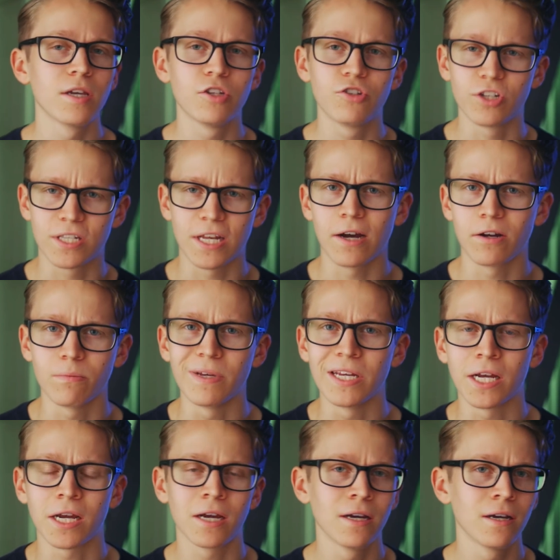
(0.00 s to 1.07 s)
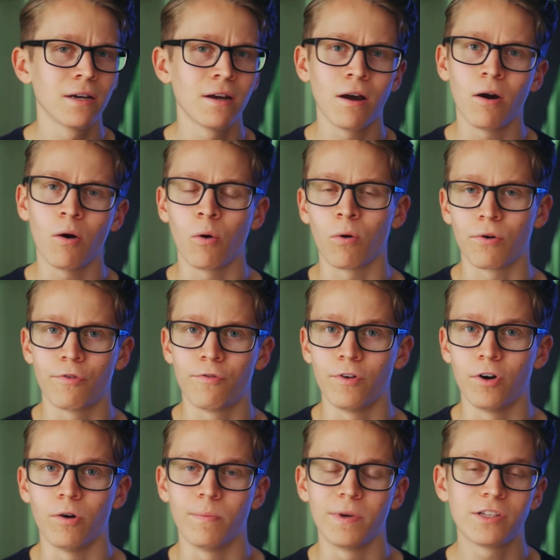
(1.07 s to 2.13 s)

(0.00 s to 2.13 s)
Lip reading: just how to make a horror film.